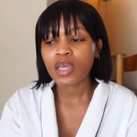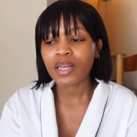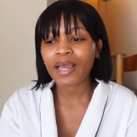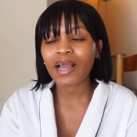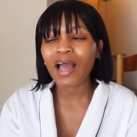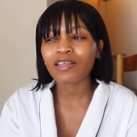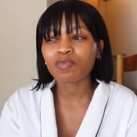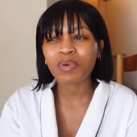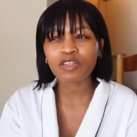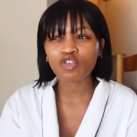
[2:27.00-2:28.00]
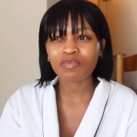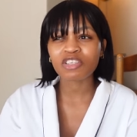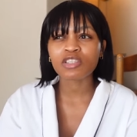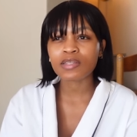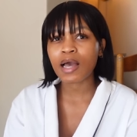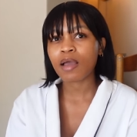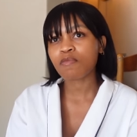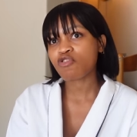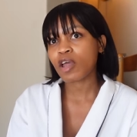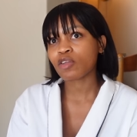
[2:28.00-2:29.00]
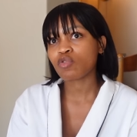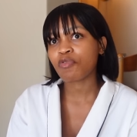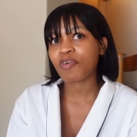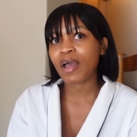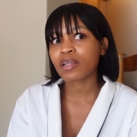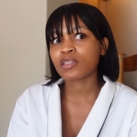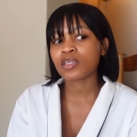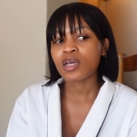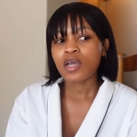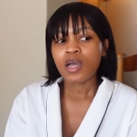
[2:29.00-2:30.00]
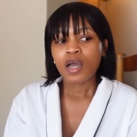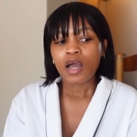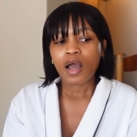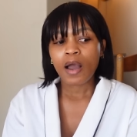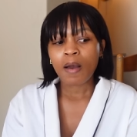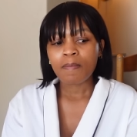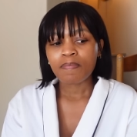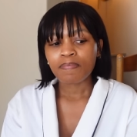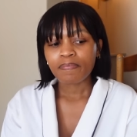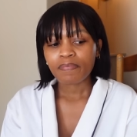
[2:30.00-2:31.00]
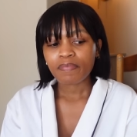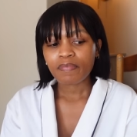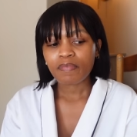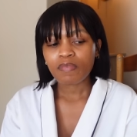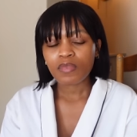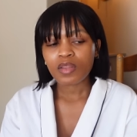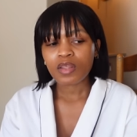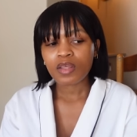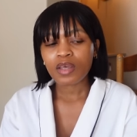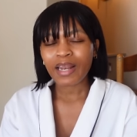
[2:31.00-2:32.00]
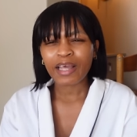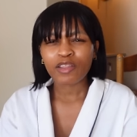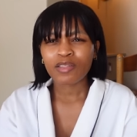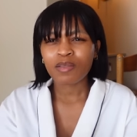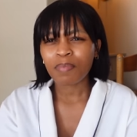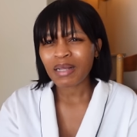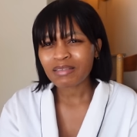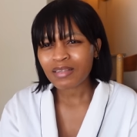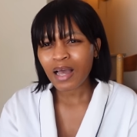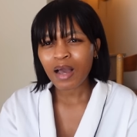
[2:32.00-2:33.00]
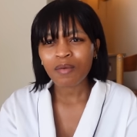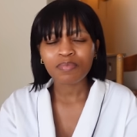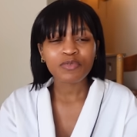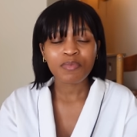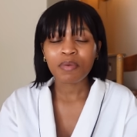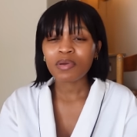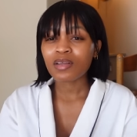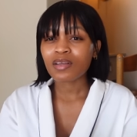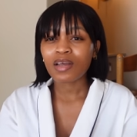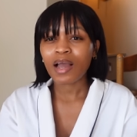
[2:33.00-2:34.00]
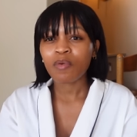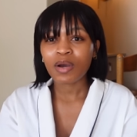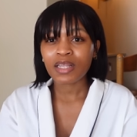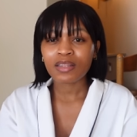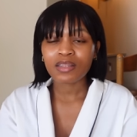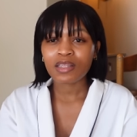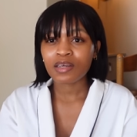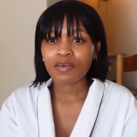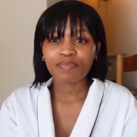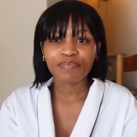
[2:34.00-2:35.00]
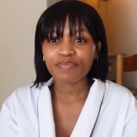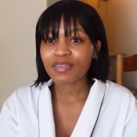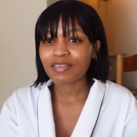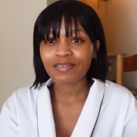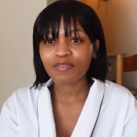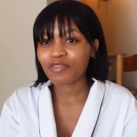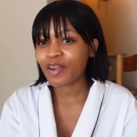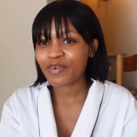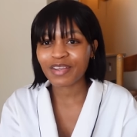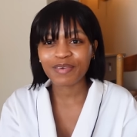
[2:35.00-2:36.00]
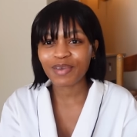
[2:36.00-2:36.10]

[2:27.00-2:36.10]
like I spent so much time trying to find um, like the bathtub remember i wanted um, this very